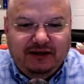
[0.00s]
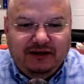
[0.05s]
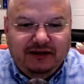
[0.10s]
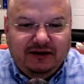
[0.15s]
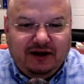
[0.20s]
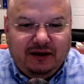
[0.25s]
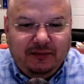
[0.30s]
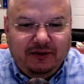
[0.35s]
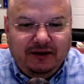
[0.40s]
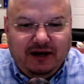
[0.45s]
And
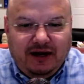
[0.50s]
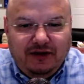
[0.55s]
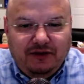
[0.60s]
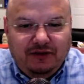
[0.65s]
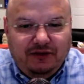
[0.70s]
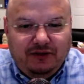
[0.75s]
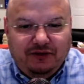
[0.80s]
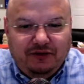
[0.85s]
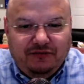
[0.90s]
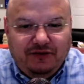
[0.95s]
I mean, I don't
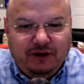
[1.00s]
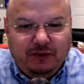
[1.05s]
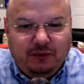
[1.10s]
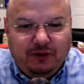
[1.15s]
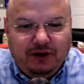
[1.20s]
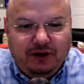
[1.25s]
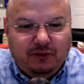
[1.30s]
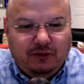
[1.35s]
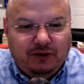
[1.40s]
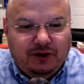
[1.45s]
know
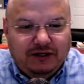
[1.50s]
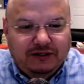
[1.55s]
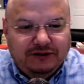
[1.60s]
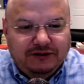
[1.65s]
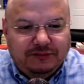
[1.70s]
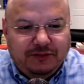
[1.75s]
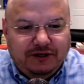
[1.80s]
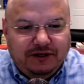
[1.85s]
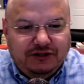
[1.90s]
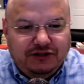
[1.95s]
what it was,
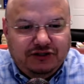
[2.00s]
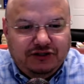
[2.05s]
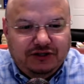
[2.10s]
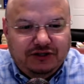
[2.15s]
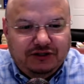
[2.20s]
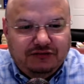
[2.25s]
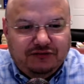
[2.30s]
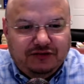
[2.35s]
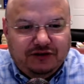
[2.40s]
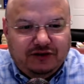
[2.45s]
but it
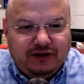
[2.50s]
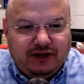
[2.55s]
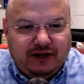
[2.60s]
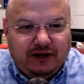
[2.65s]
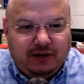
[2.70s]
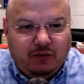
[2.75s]
just felt like,